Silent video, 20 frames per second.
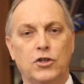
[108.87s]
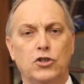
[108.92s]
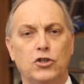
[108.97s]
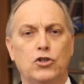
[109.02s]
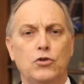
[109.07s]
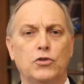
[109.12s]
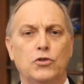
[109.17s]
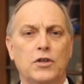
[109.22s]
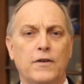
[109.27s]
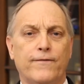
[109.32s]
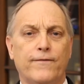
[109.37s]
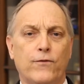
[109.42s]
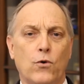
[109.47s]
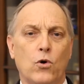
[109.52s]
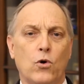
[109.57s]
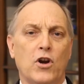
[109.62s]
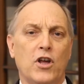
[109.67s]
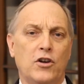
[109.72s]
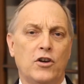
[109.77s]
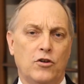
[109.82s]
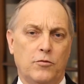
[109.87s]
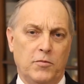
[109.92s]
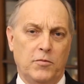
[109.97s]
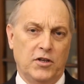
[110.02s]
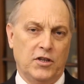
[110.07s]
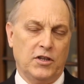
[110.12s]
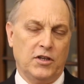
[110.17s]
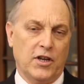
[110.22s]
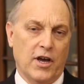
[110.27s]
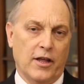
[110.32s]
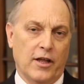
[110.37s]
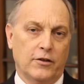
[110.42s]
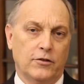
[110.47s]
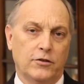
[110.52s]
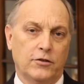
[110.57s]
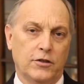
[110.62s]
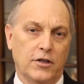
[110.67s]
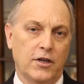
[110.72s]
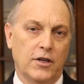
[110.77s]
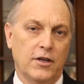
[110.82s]
They're using $400 million
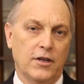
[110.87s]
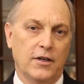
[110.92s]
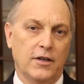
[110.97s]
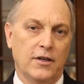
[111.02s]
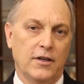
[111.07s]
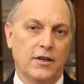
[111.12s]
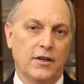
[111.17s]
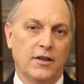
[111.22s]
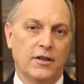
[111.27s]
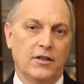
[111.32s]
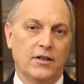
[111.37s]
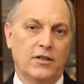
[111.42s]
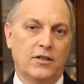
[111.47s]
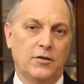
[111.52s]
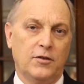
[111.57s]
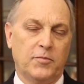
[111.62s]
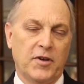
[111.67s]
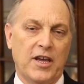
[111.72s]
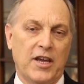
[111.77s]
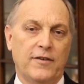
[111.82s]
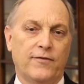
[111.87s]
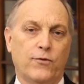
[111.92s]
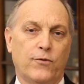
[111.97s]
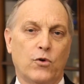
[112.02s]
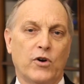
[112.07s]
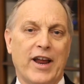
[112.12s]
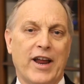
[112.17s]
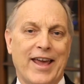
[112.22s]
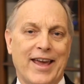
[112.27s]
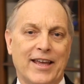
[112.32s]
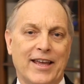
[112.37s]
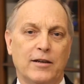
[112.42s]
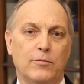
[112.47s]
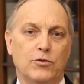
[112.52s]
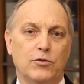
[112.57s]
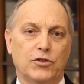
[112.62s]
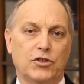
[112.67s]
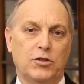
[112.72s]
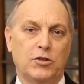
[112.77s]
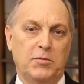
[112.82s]
to pay for
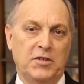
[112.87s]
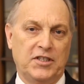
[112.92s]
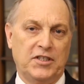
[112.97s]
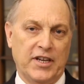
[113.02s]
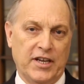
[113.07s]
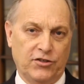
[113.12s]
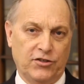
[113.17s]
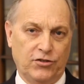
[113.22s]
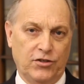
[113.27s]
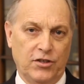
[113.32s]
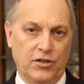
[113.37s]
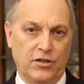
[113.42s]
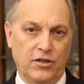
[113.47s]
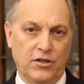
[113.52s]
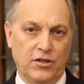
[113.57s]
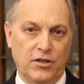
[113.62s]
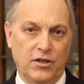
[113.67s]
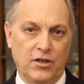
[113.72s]
animals to be tested,